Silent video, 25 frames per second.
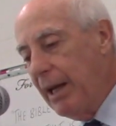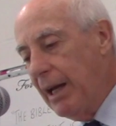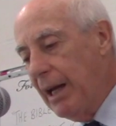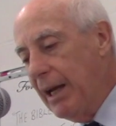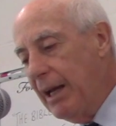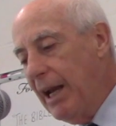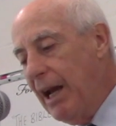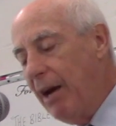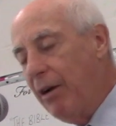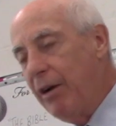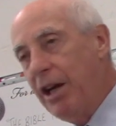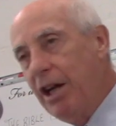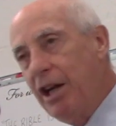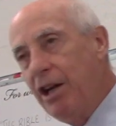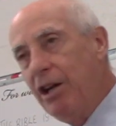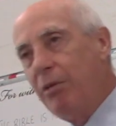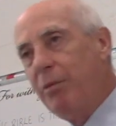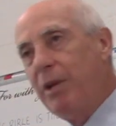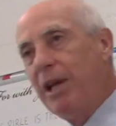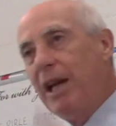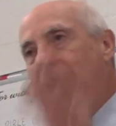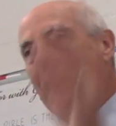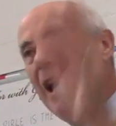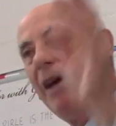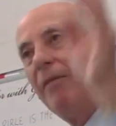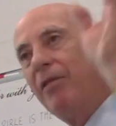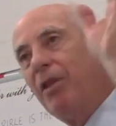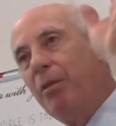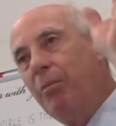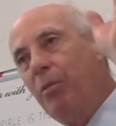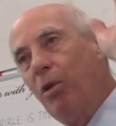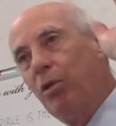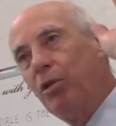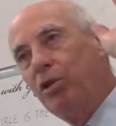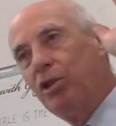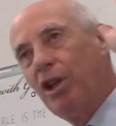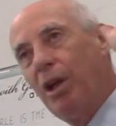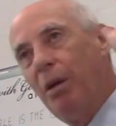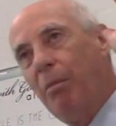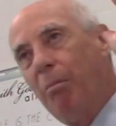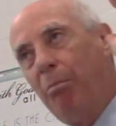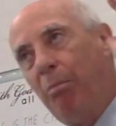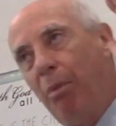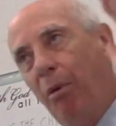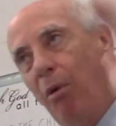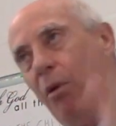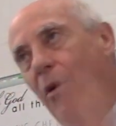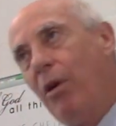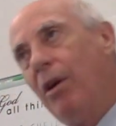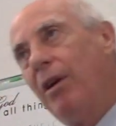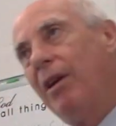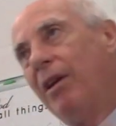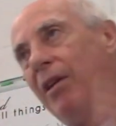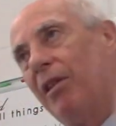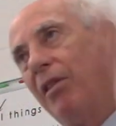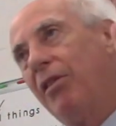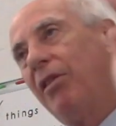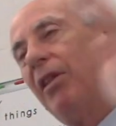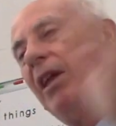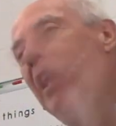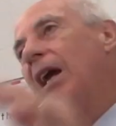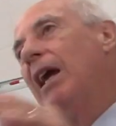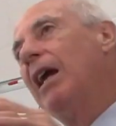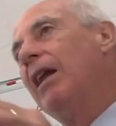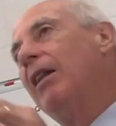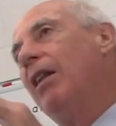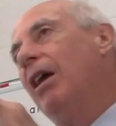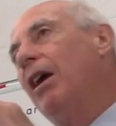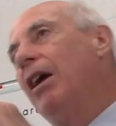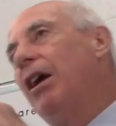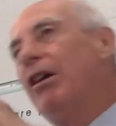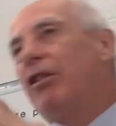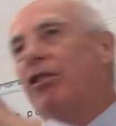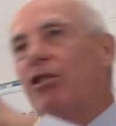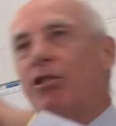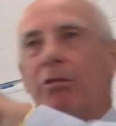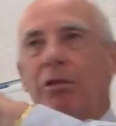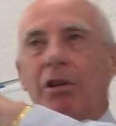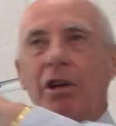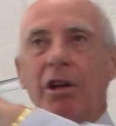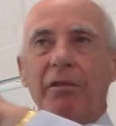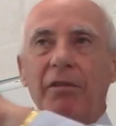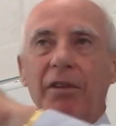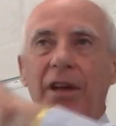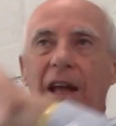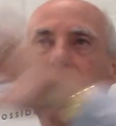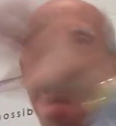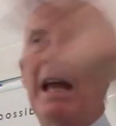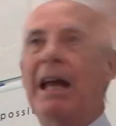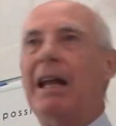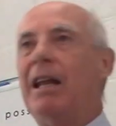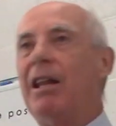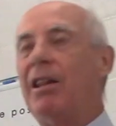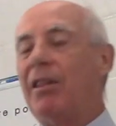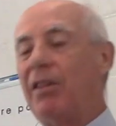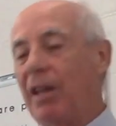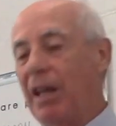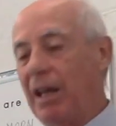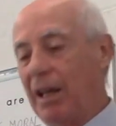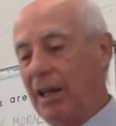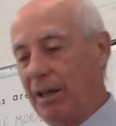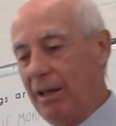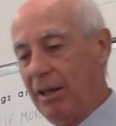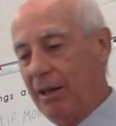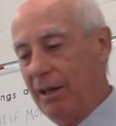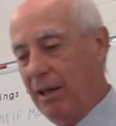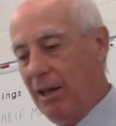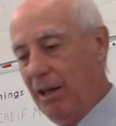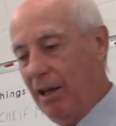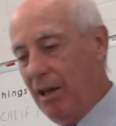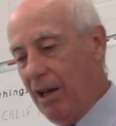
And now here we have the most important thing in the history of anything